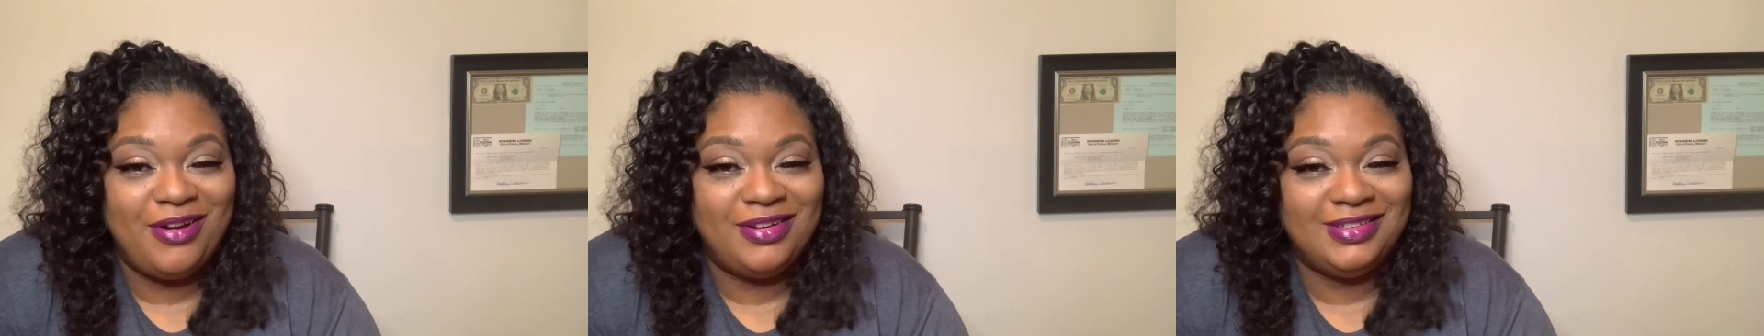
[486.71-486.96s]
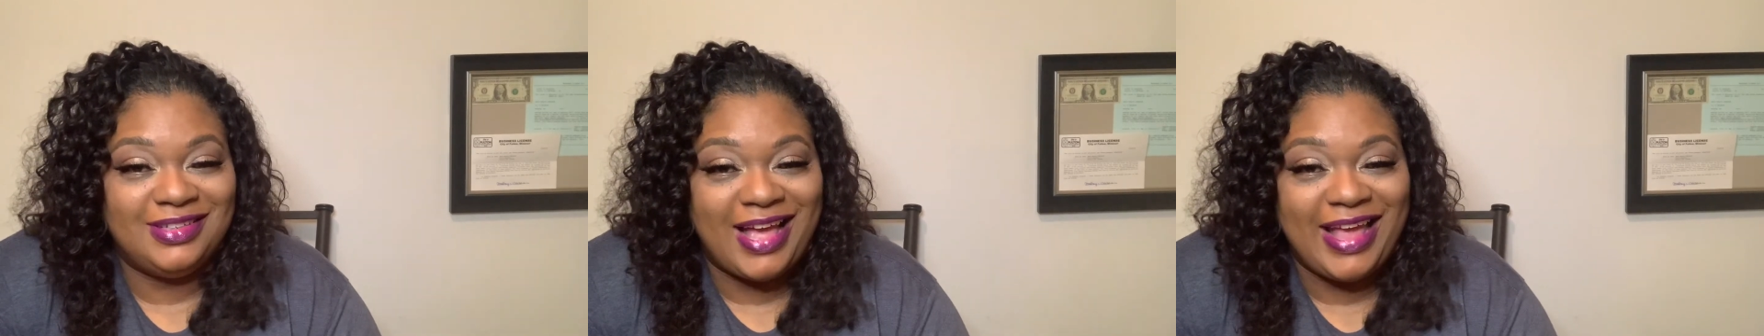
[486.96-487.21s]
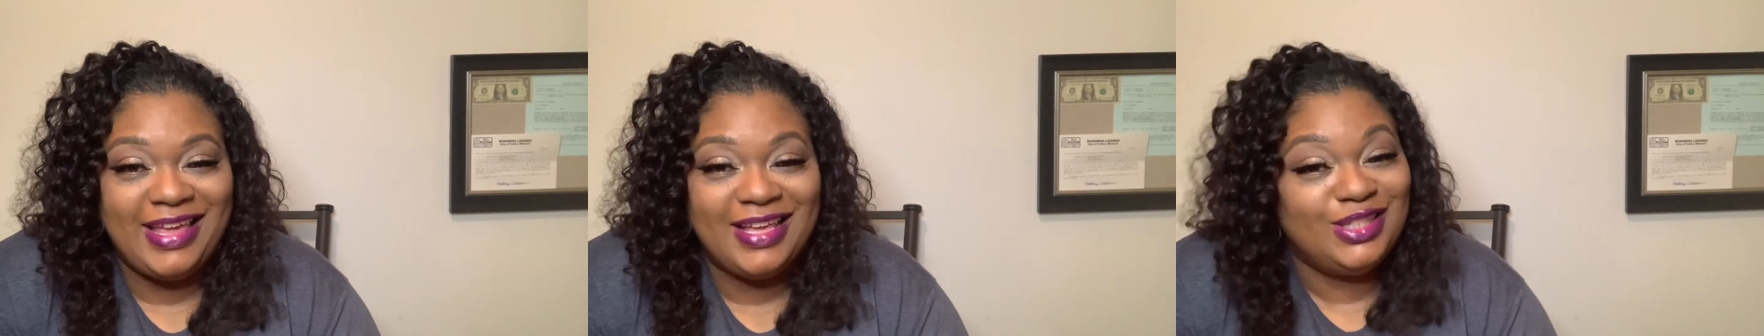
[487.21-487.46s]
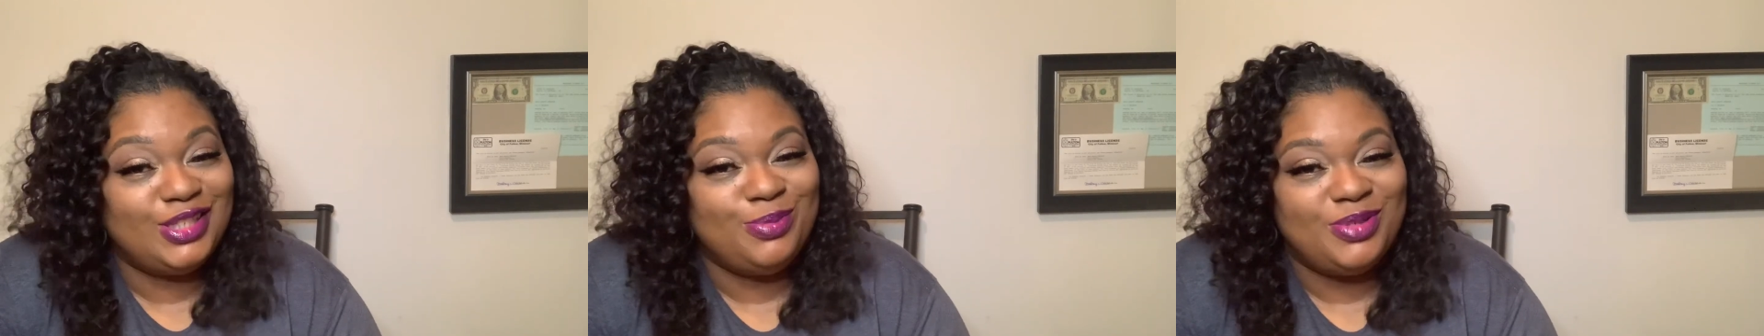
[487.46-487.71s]
like,
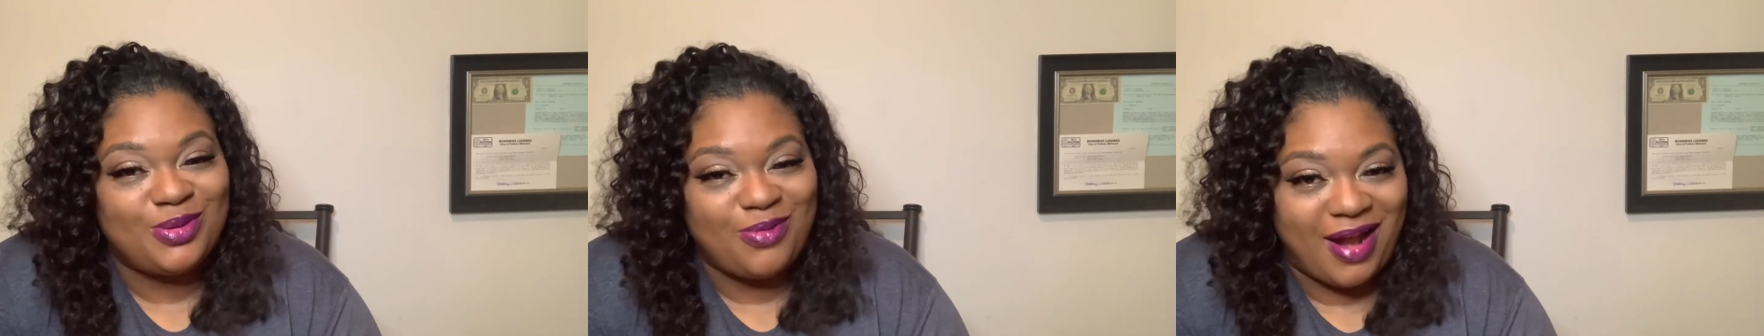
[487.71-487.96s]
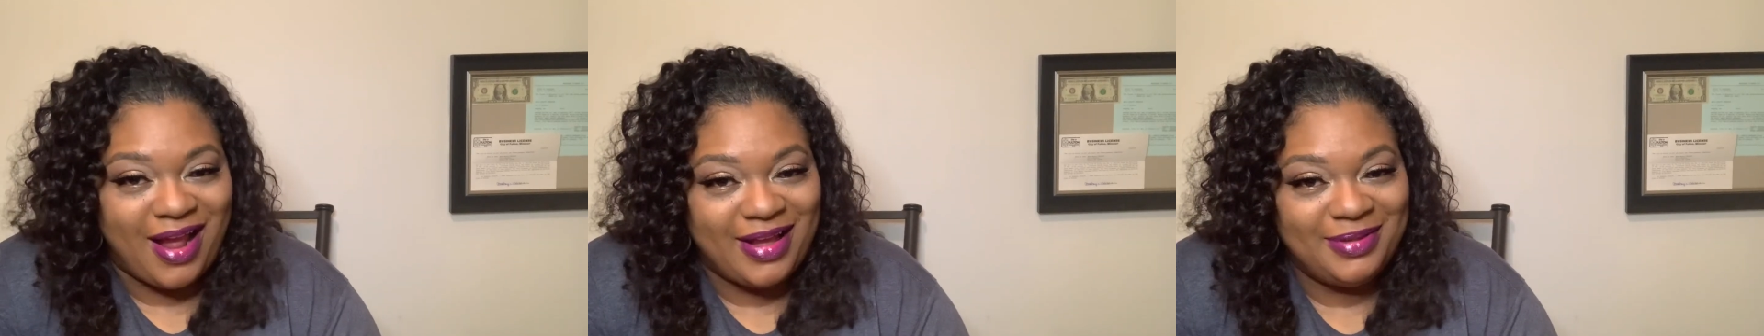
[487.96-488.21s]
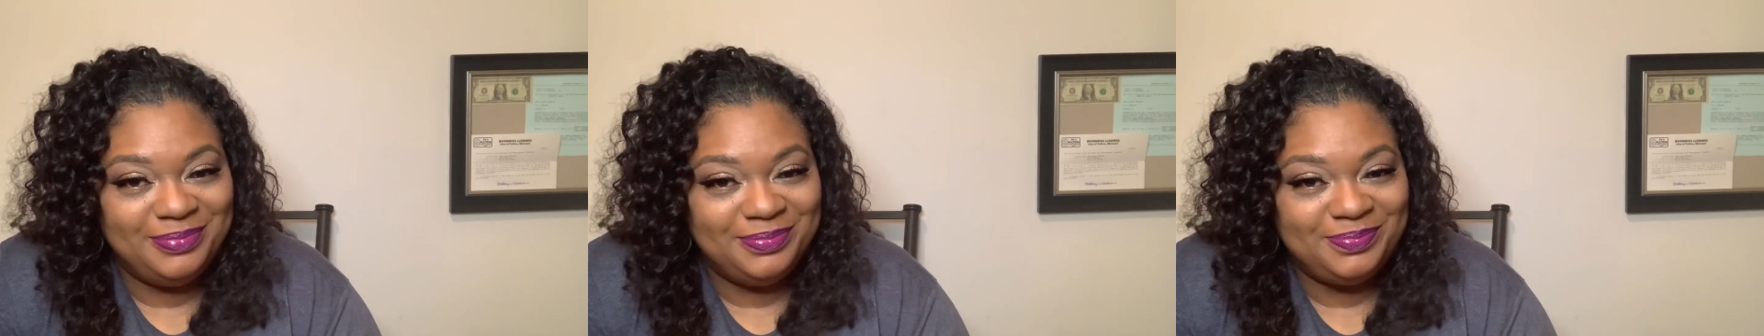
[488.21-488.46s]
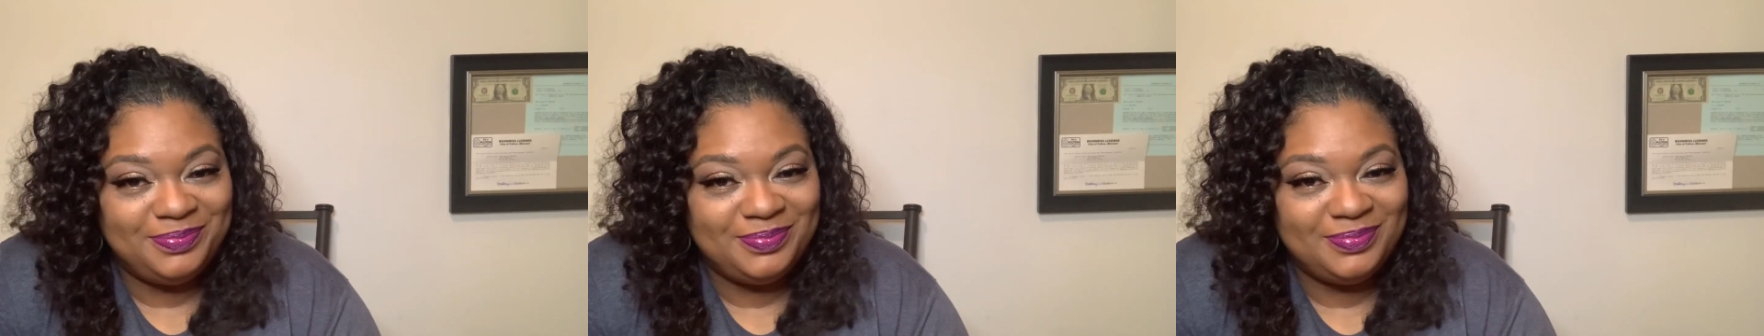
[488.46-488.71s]
subscribe,
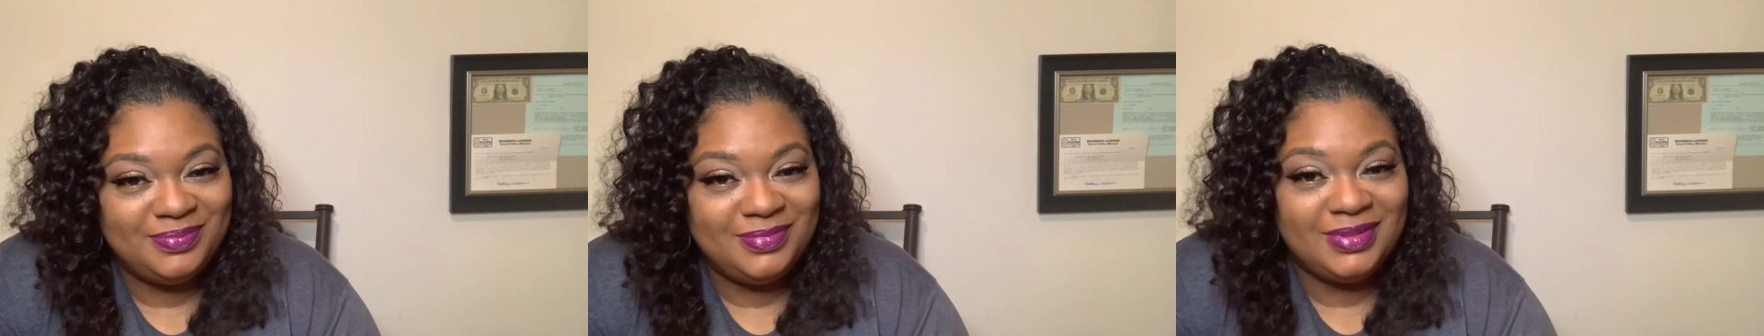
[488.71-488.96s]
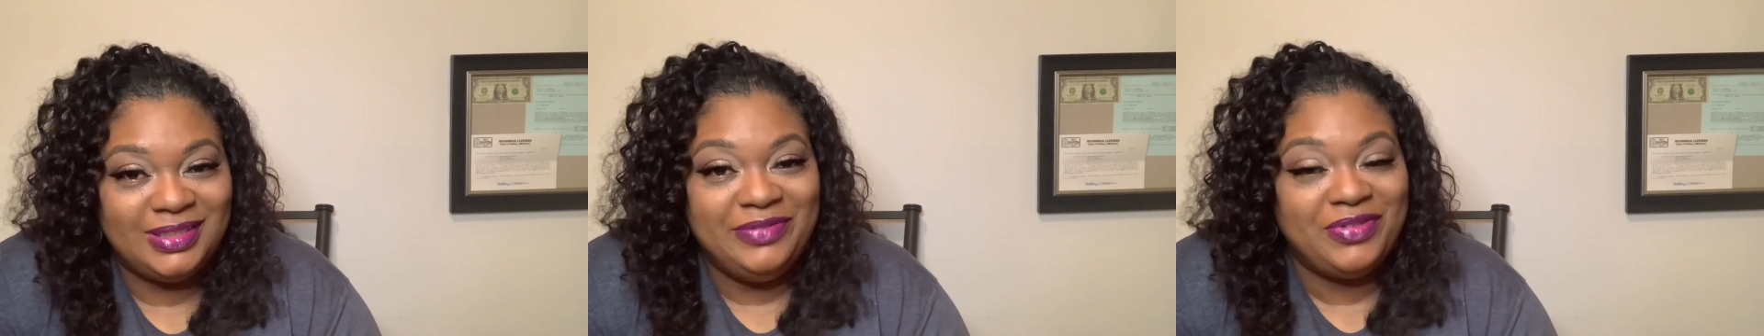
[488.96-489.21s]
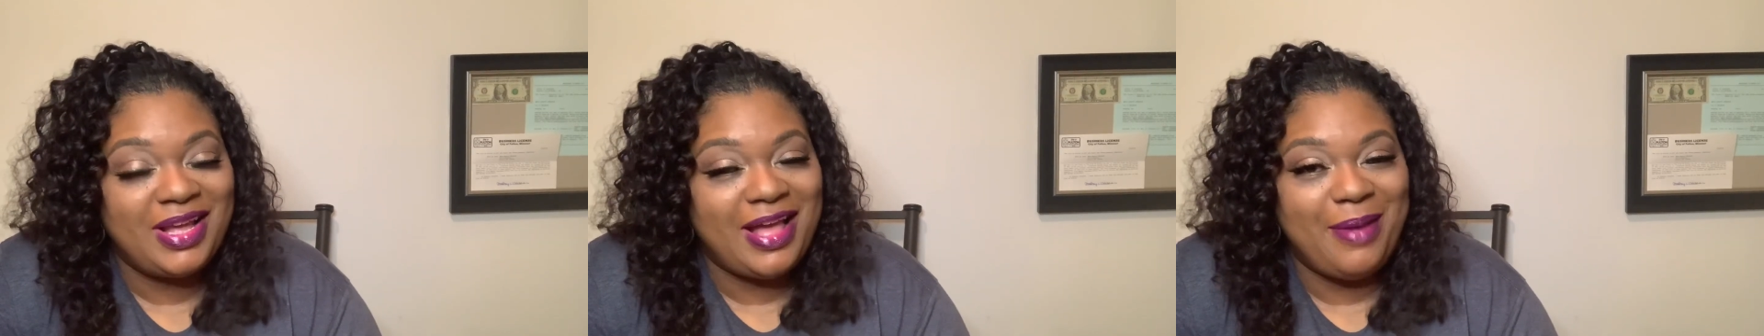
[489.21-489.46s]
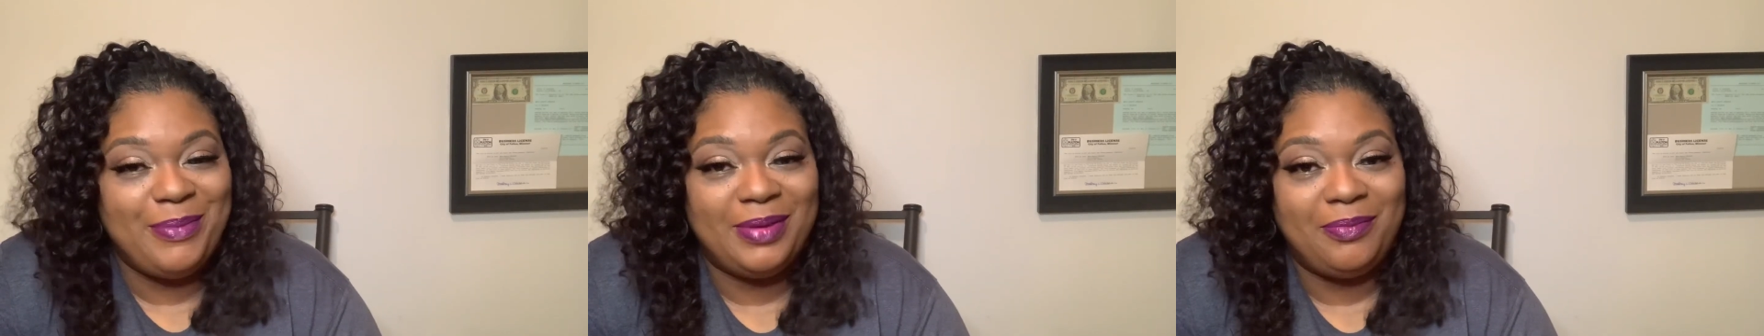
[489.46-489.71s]
leave a
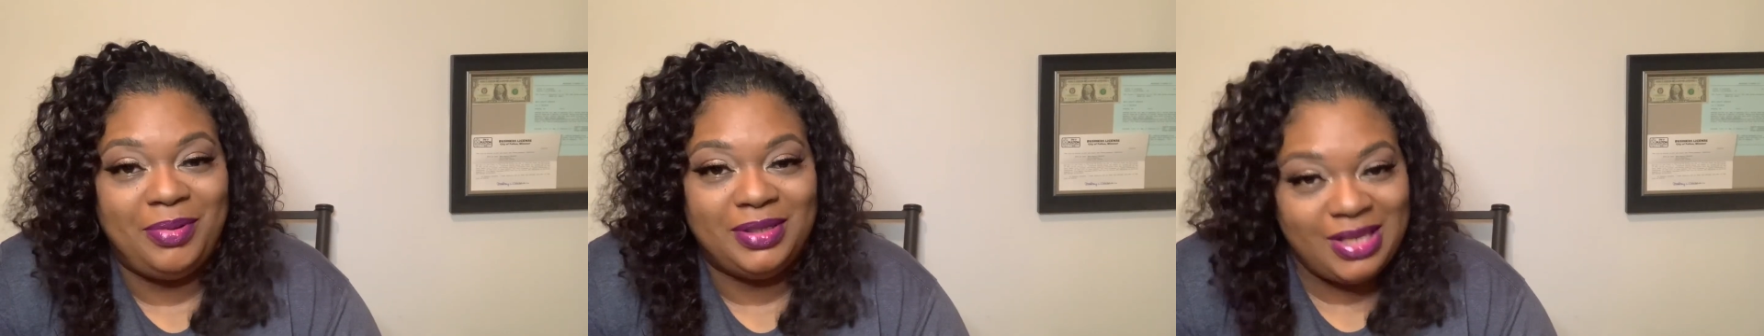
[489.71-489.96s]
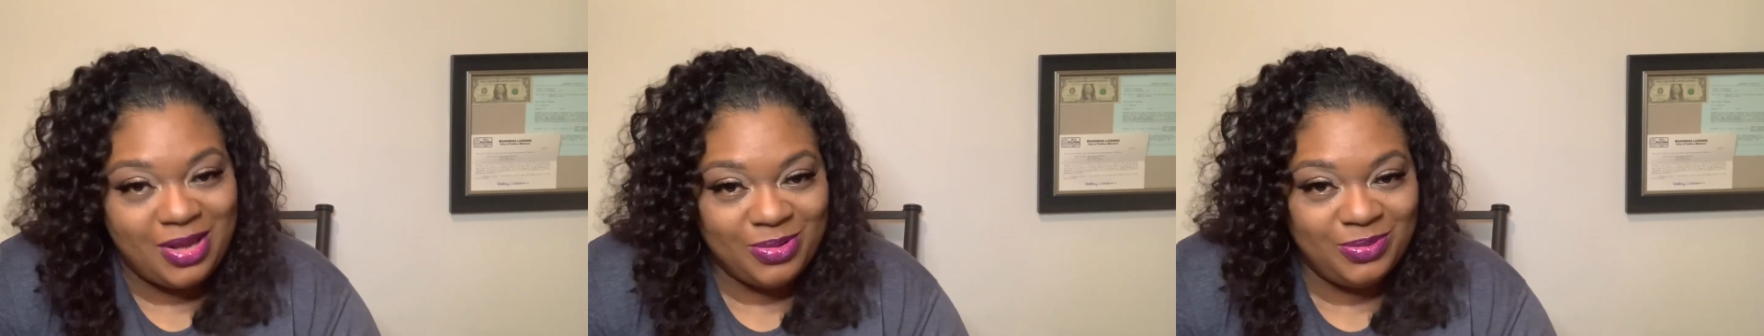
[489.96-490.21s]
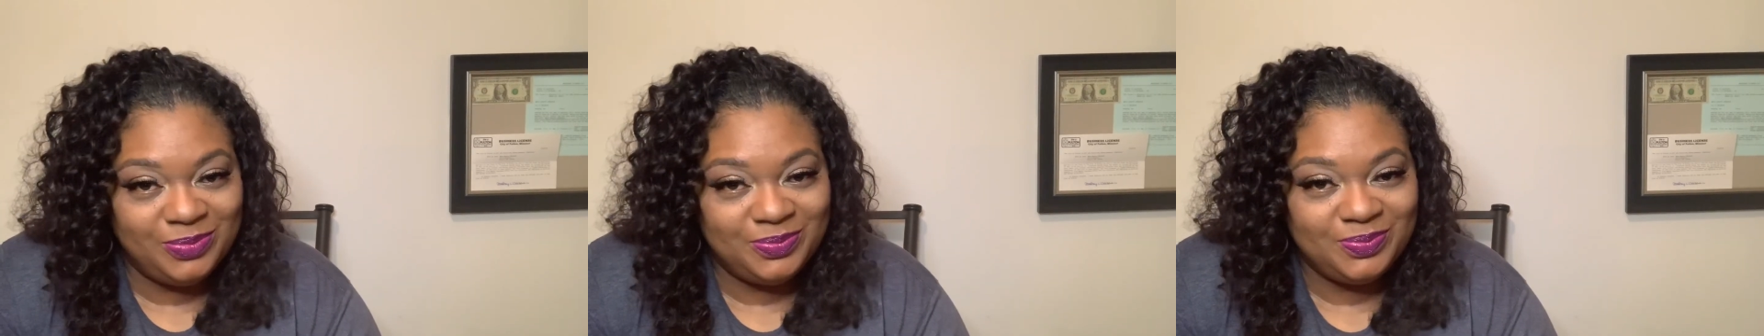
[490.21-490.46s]
comment below.